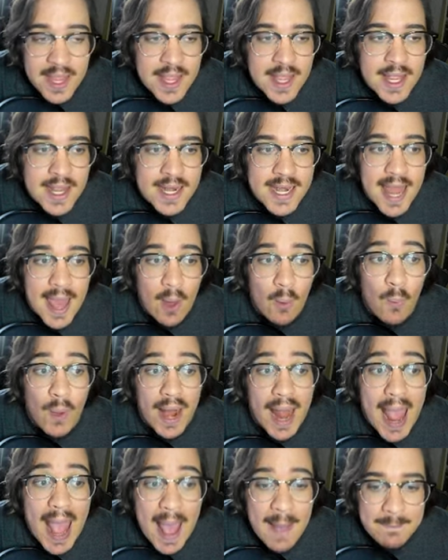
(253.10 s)
Now,
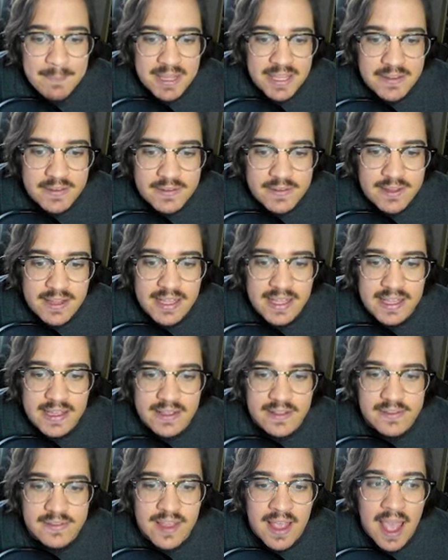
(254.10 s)
what happens
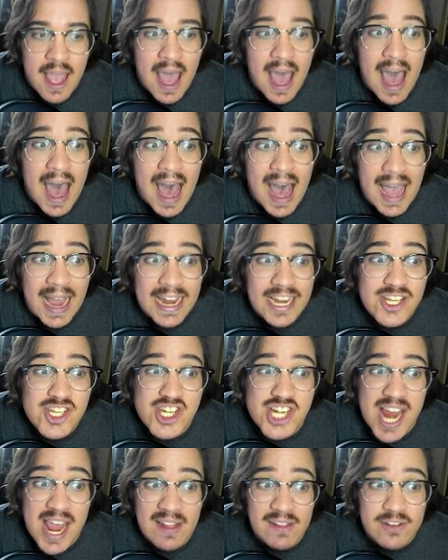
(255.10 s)
is I
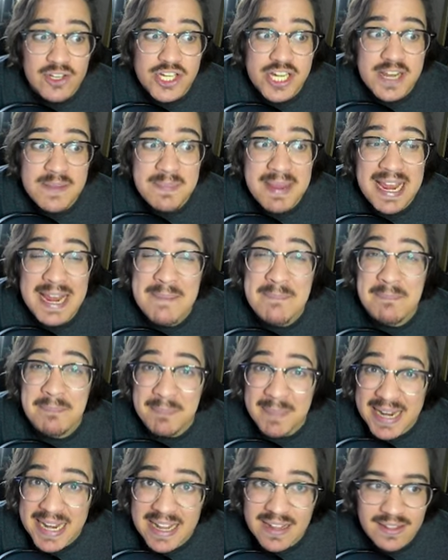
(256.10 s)
challenge him
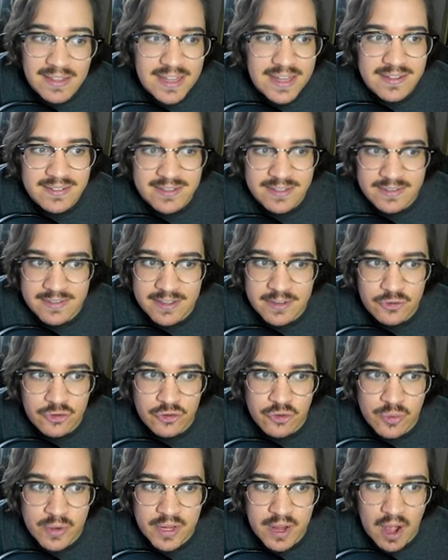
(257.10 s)
immediately since he's
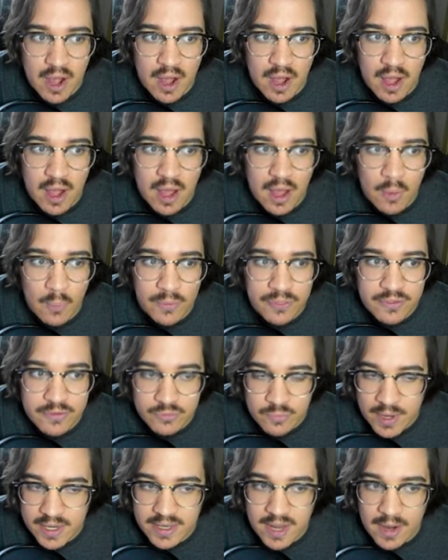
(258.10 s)
shooting with
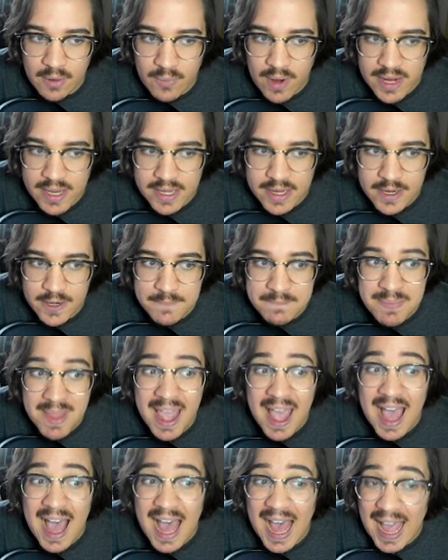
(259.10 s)
this red dot right here.
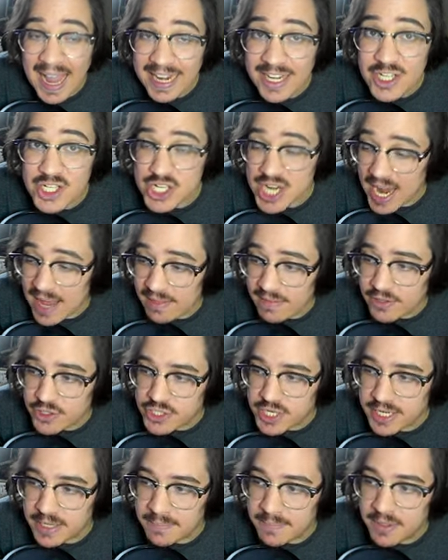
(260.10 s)
I
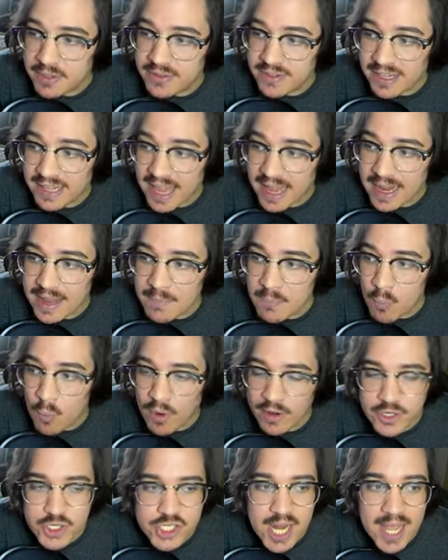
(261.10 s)
challenge him to get him
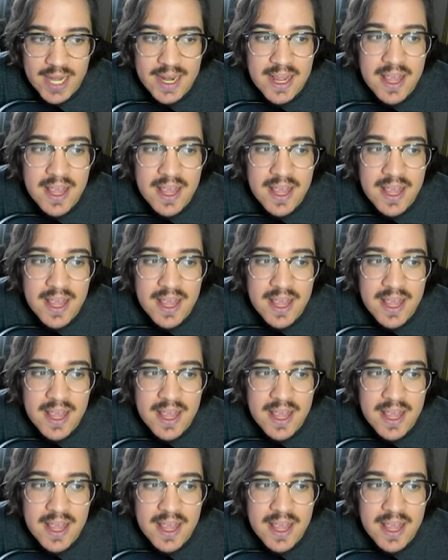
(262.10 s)
one shot,